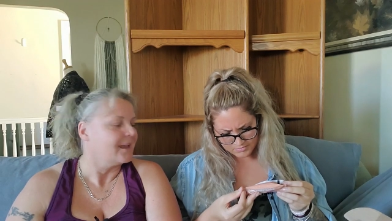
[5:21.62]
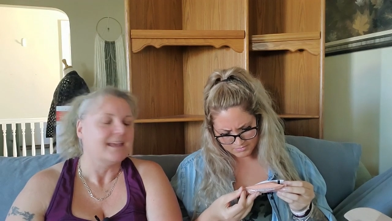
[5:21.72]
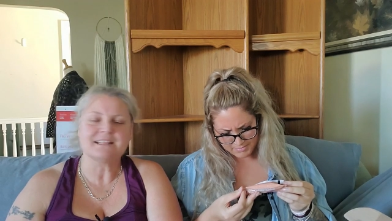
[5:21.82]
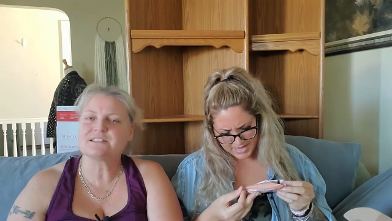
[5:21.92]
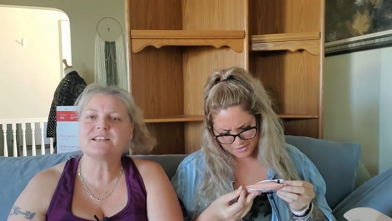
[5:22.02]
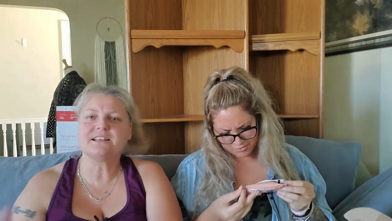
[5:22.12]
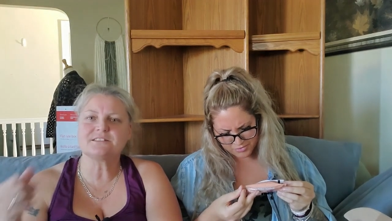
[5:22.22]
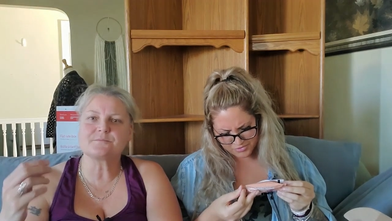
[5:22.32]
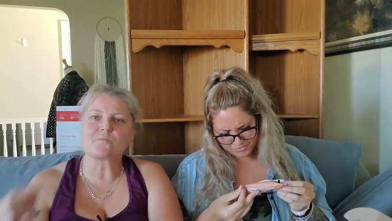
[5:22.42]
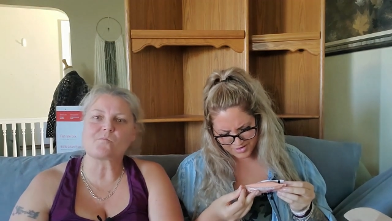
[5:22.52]

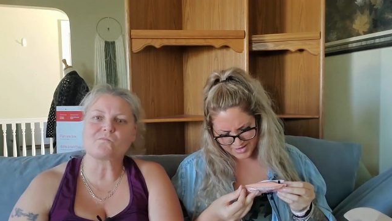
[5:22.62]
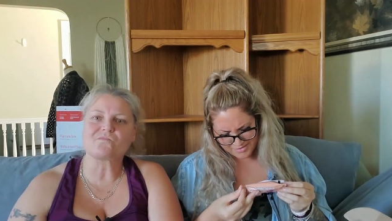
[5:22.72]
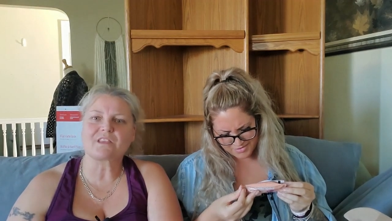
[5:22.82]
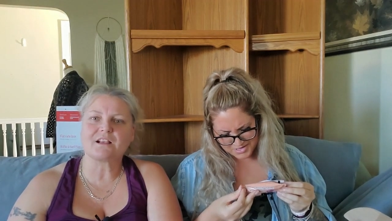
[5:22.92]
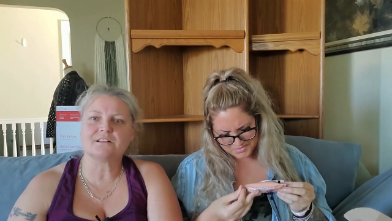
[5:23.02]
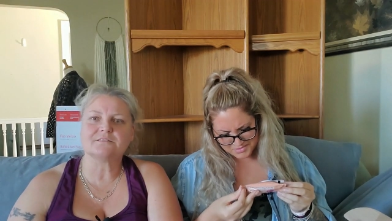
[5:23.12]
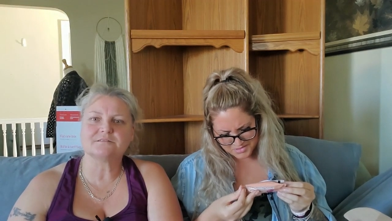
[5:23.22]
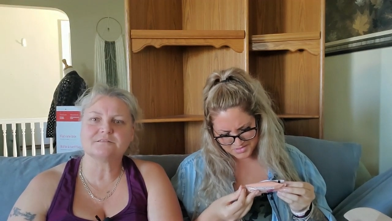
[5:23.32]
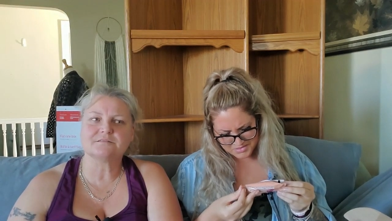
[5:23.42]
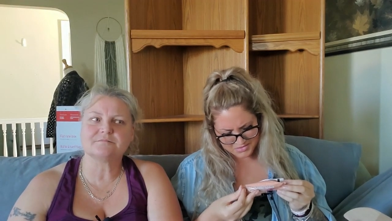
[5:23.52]
Speaker 1: micro dried
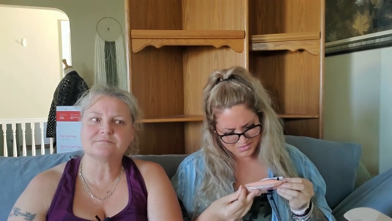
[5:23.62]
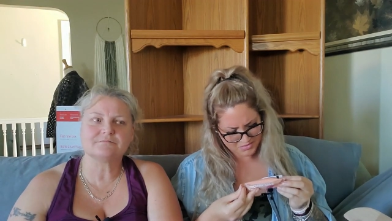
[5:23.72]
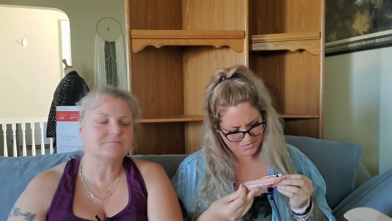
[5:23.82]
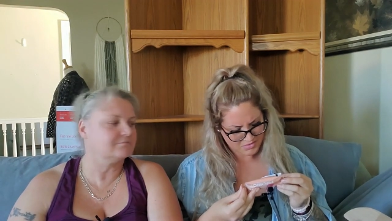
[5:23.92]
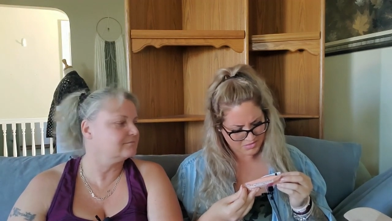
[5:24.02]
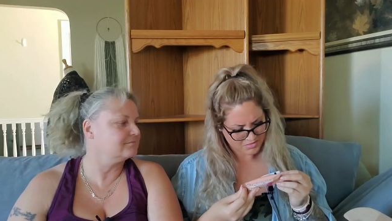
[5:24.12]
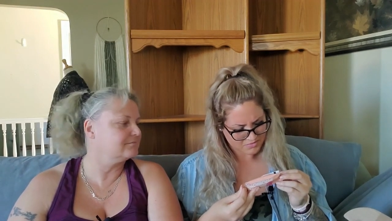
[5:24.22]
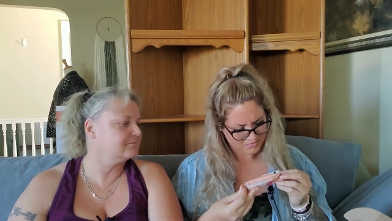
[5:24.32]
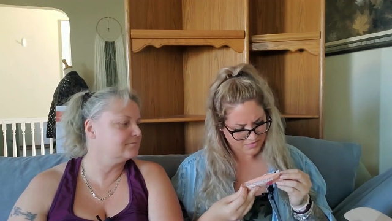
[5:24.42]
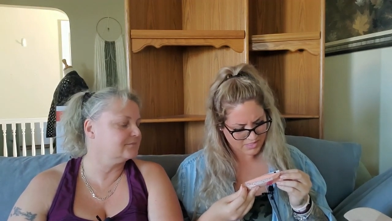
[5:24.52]
raspberries,
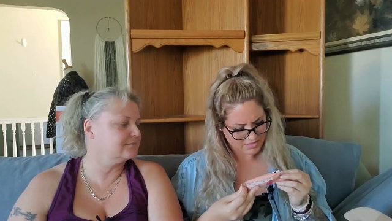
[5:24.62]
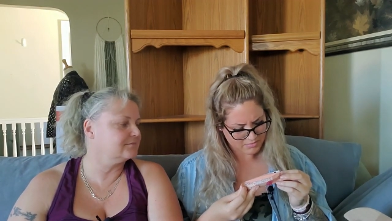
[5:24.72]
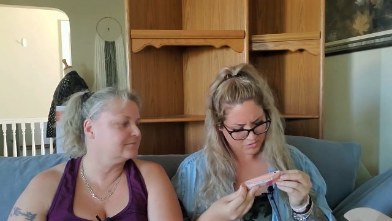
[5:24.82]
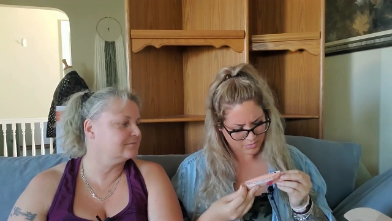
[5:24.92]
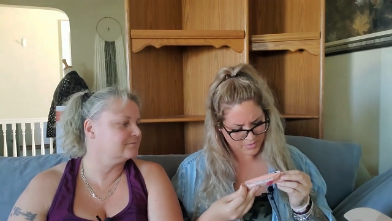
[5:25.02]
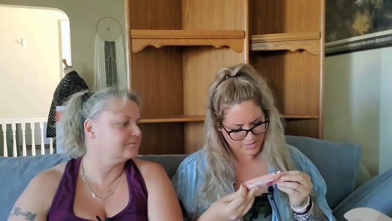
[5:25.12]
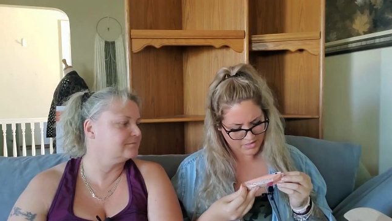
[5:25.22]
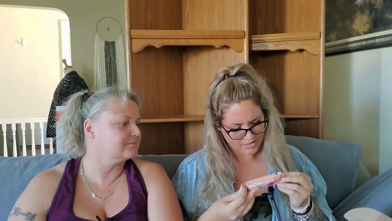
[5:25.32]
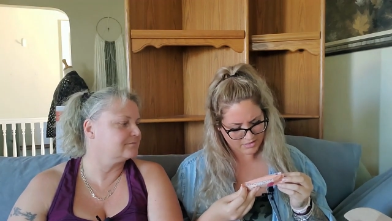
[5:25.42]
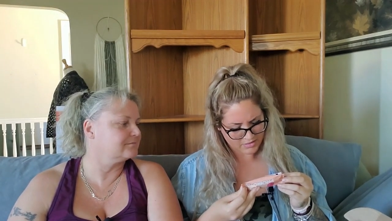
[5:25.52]
vegan
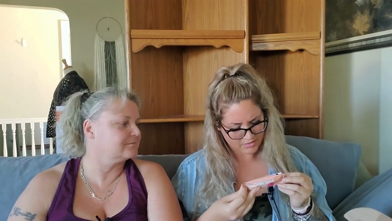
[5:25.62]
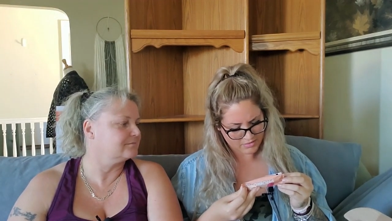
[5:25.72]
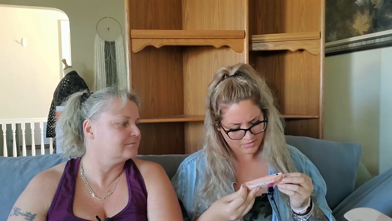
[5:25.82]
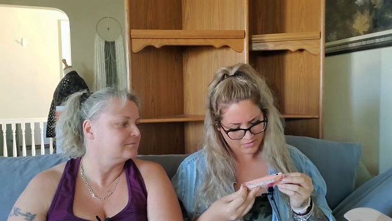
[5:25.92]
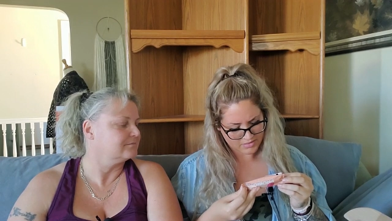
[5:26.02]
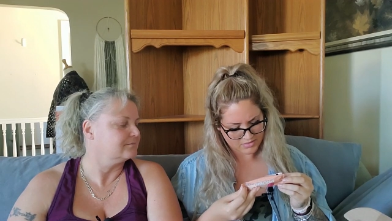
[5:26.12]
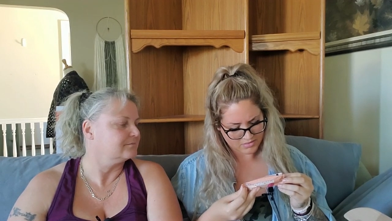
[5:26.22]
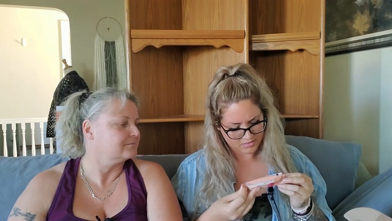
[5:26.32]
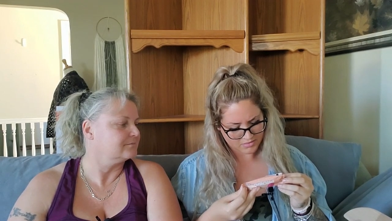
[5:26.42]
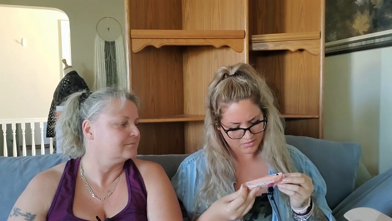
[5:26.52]
probiotic, sea
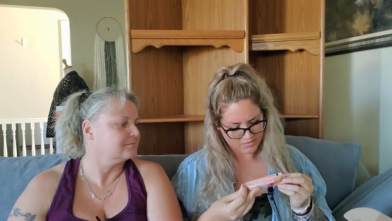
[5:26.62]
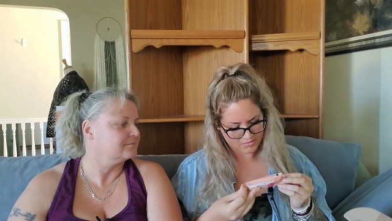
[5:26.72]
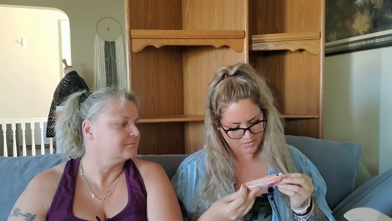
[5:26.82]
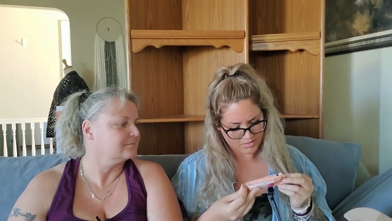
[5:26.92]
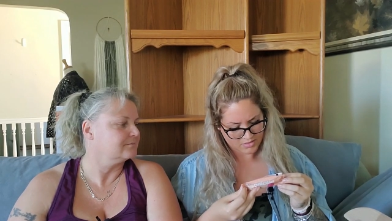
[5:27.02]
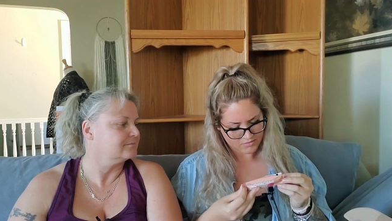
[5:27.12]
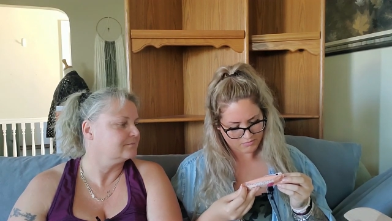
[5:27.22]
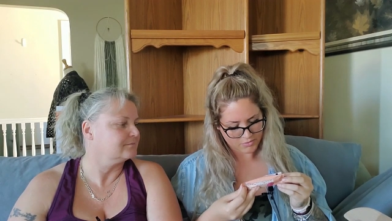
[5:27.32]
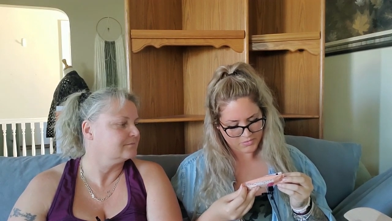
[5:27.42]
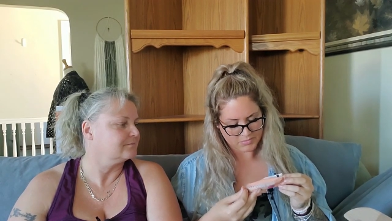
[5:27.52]
salt,
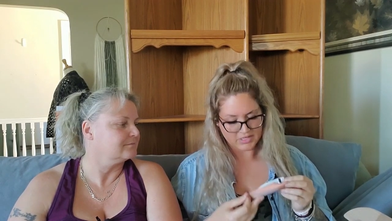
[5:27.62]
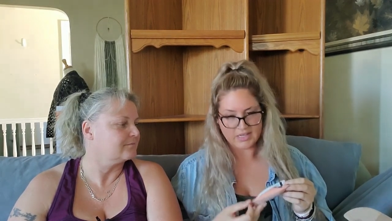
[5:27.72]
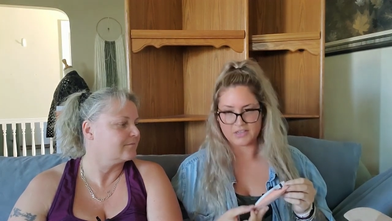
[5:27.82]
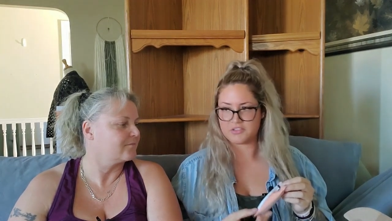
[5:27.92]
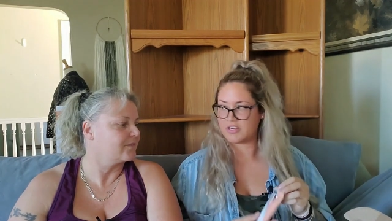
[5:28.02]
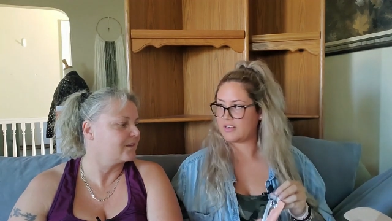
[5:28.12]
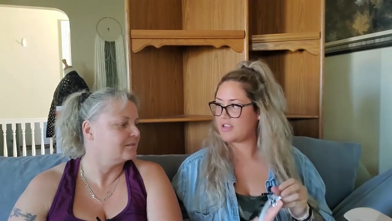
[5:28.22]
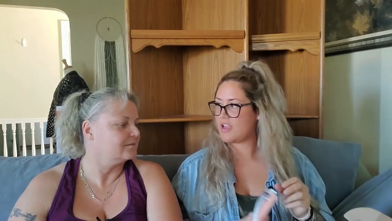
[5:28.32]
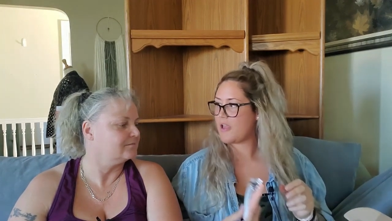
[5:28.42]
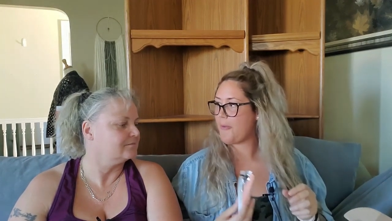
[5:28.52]
rosemary extract.
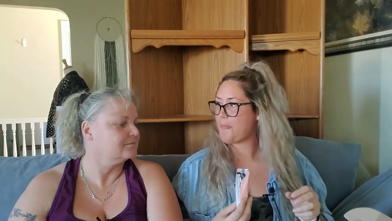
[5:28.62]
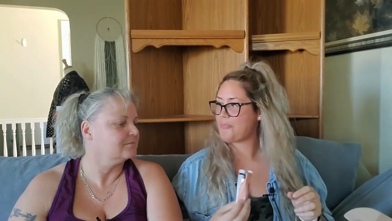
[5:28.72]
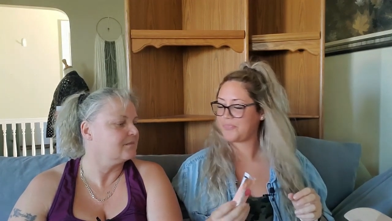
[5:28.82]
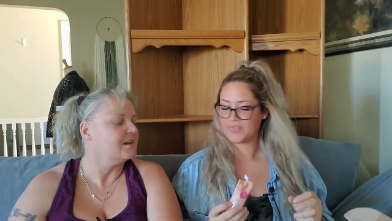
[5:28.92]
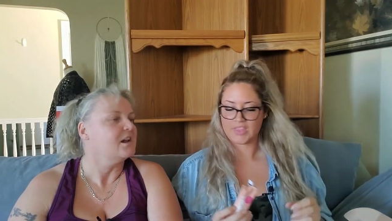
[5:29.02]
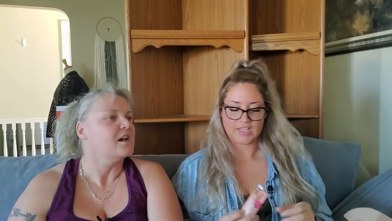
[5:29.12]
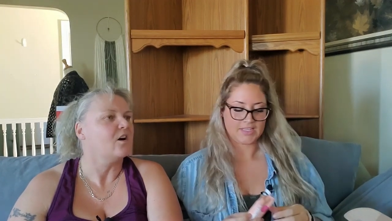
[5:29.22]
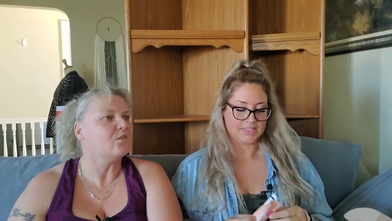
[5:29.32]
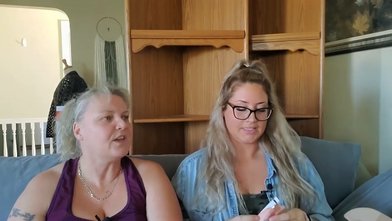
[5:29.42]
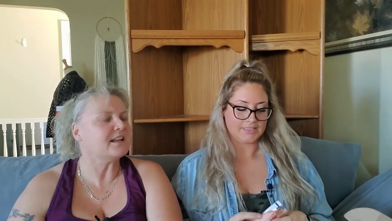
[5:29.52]

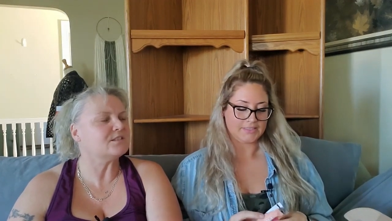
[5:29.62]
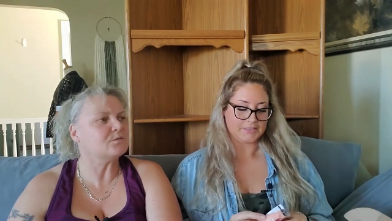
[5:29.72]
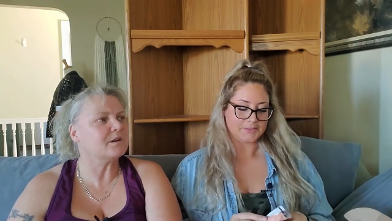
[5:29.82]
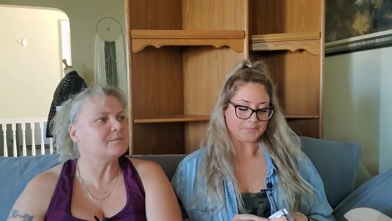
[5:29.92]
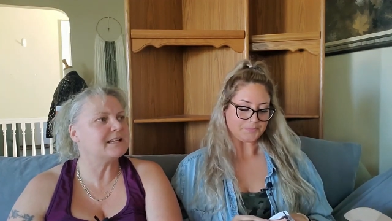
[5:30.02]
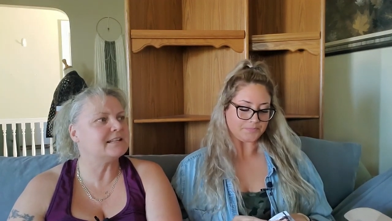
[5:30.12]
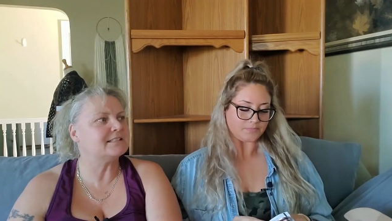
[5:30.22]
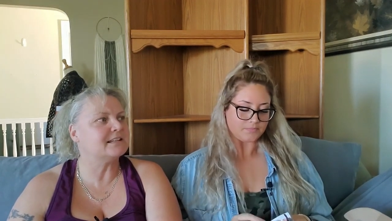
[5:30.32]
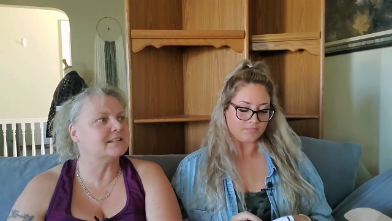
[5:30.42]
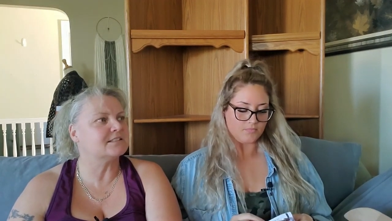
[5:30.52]
Speaker 2: Oh, that's what I'm
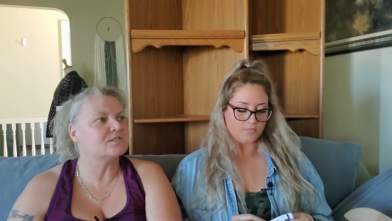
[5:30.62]
tasting. It's